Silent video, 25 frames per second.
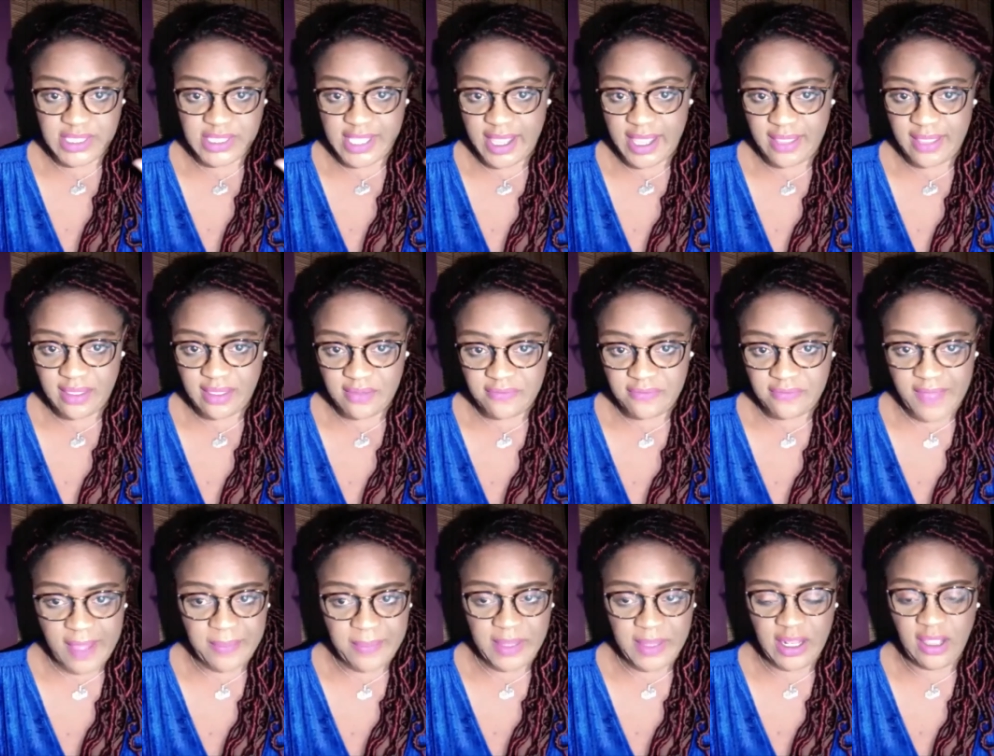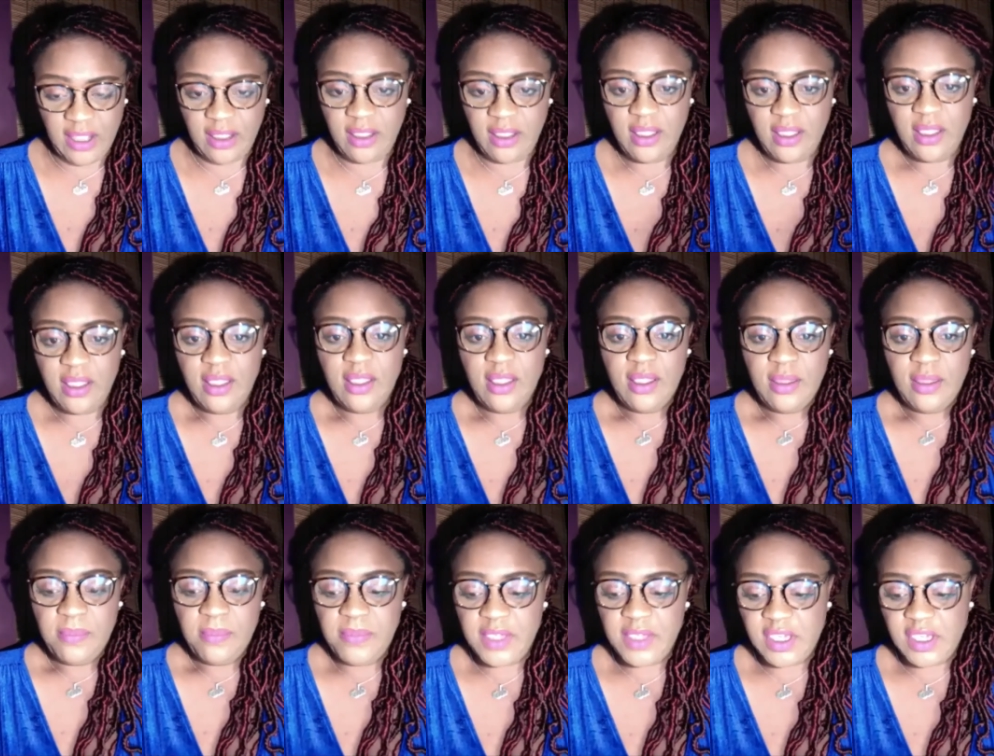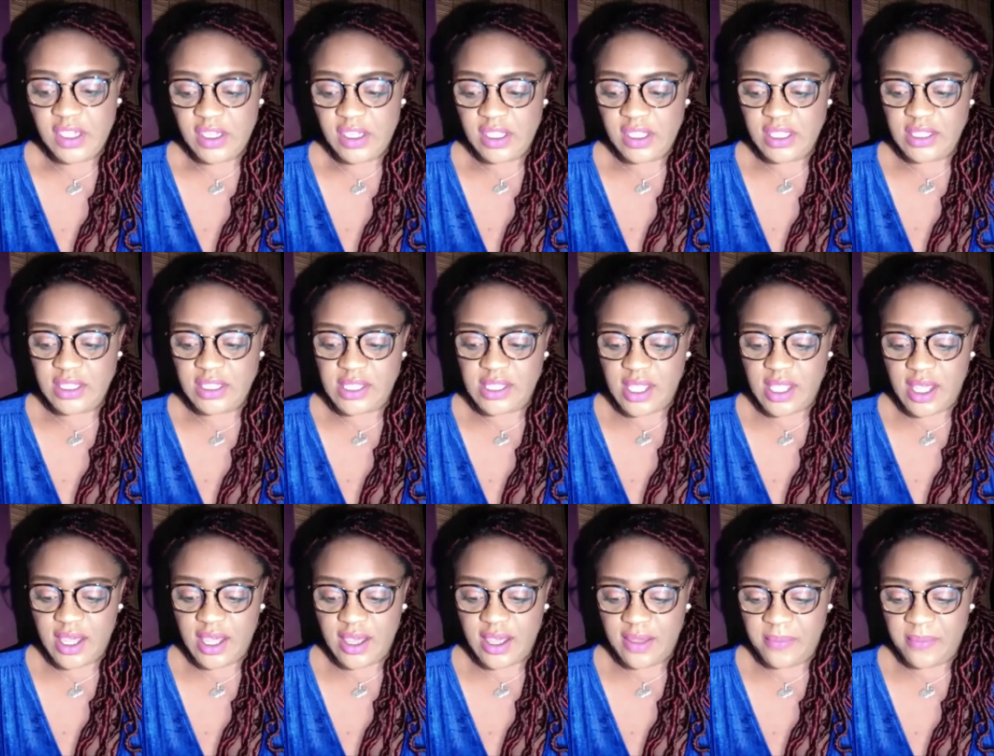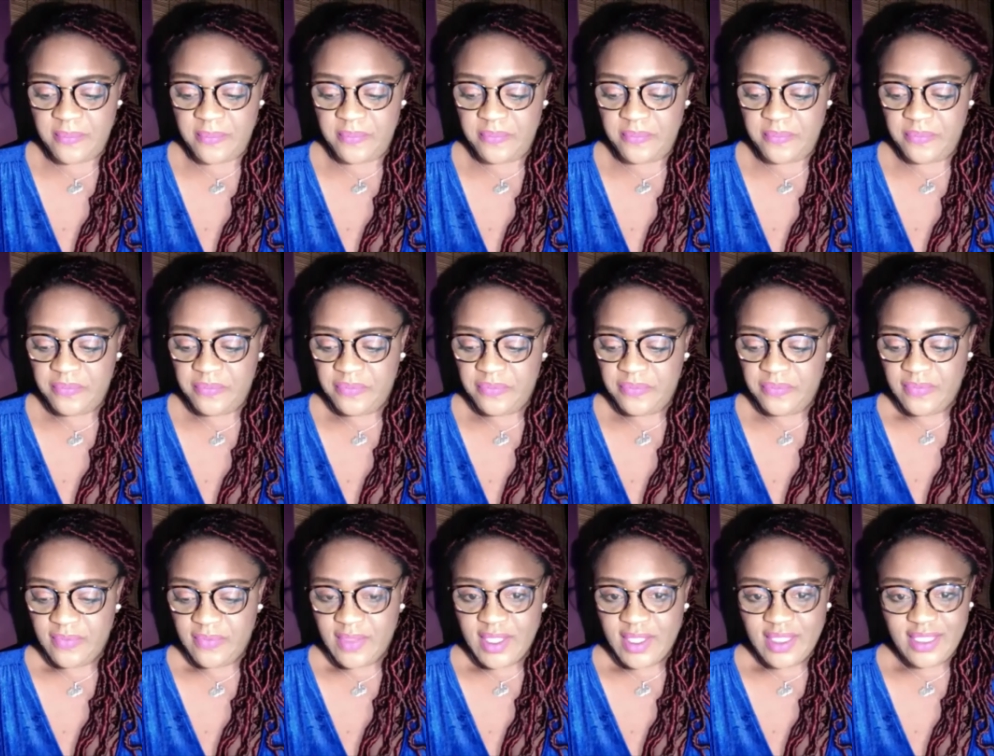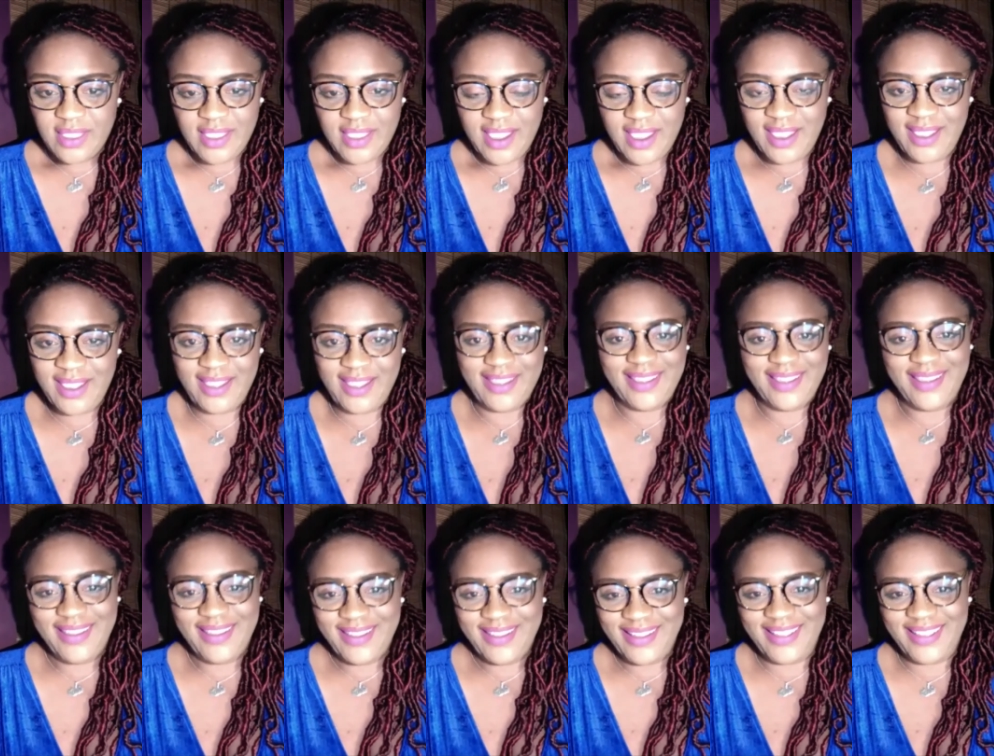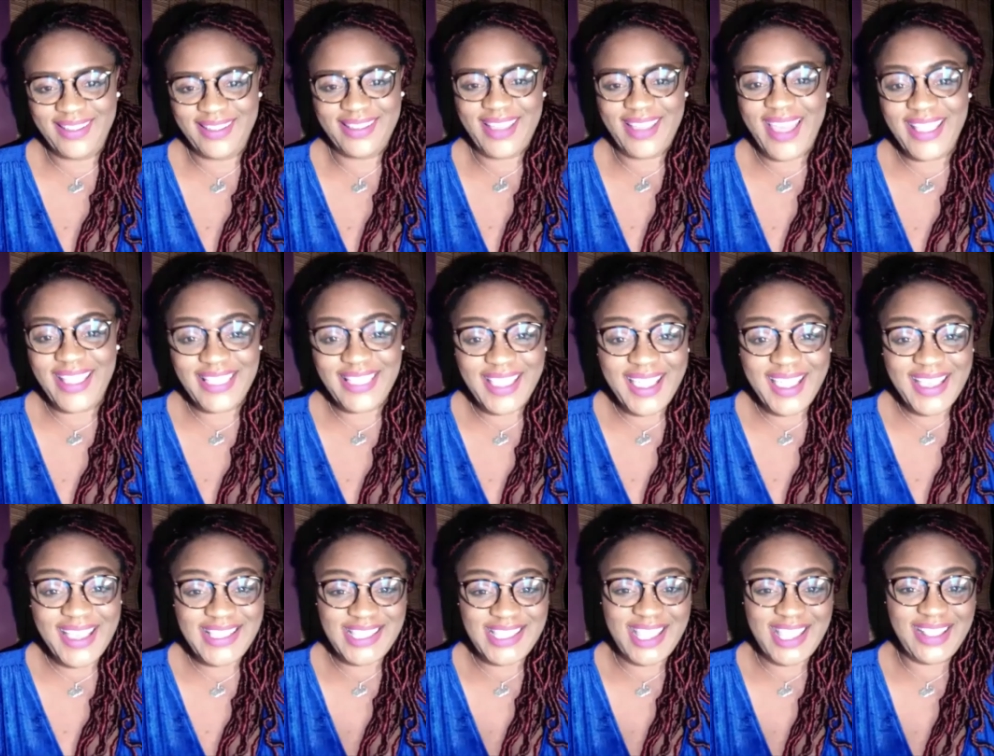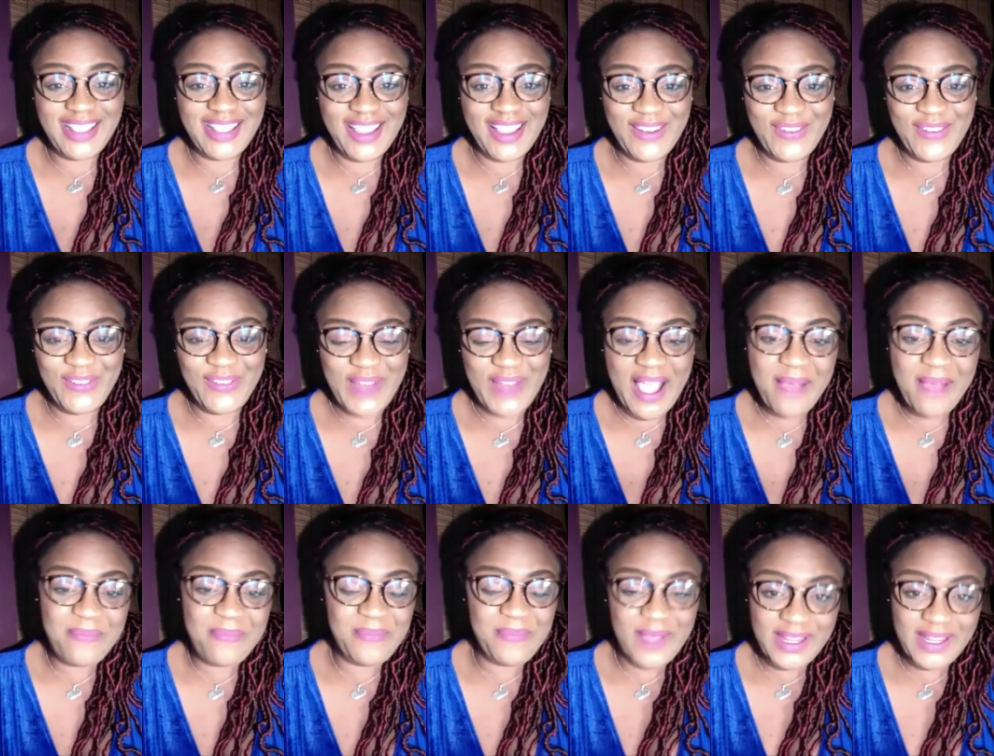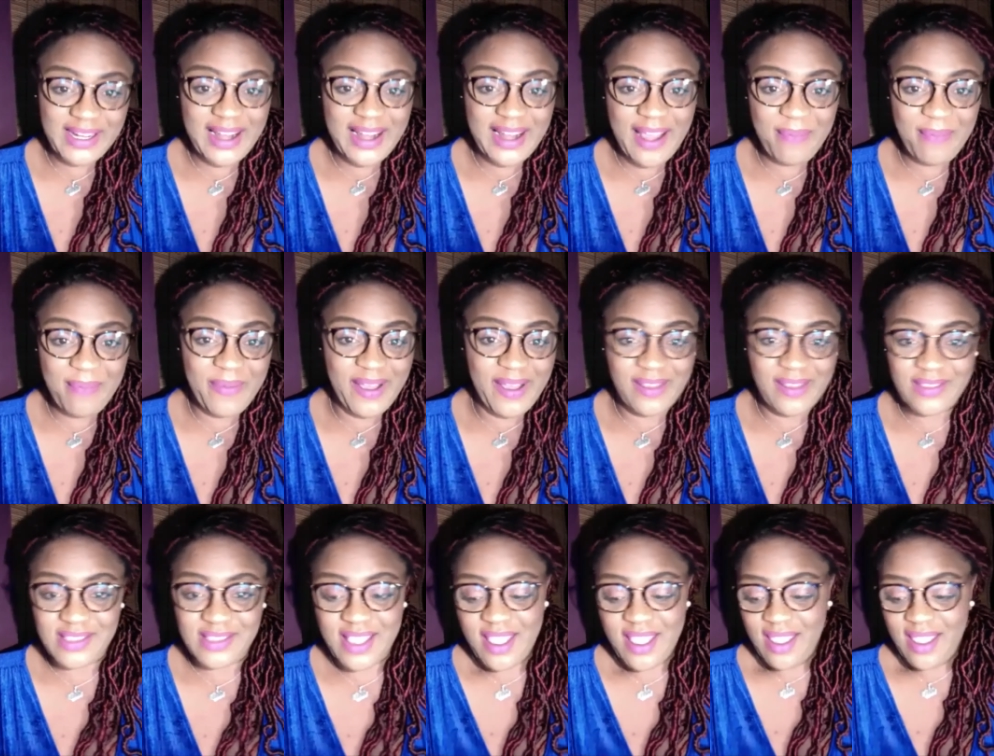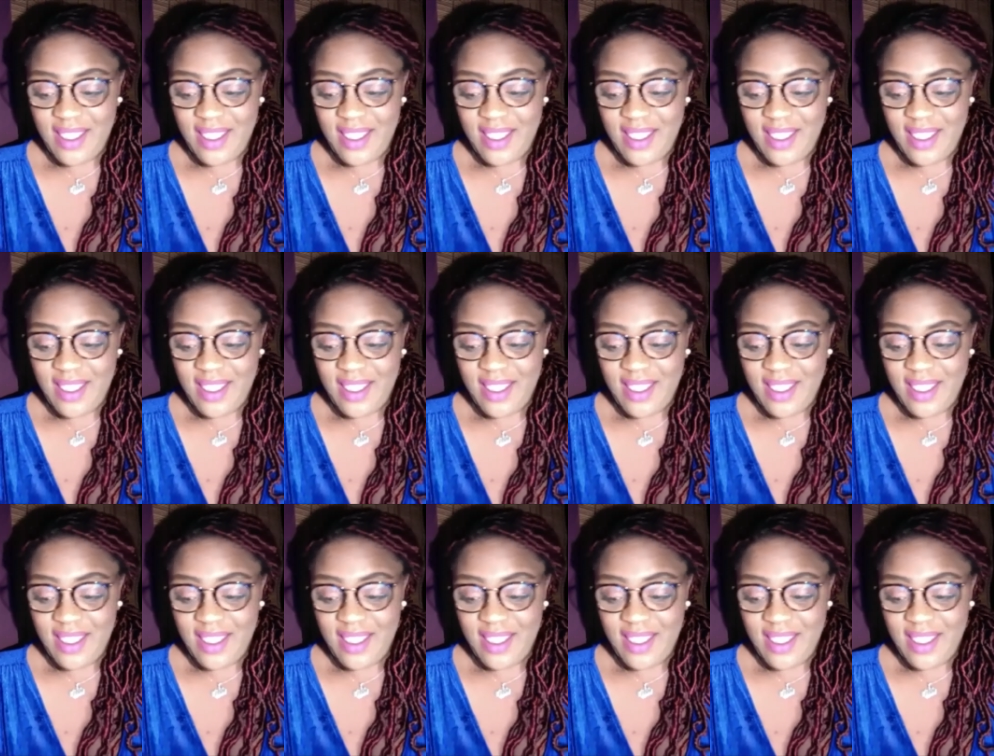in the family because the I think I say that on Clubhouse.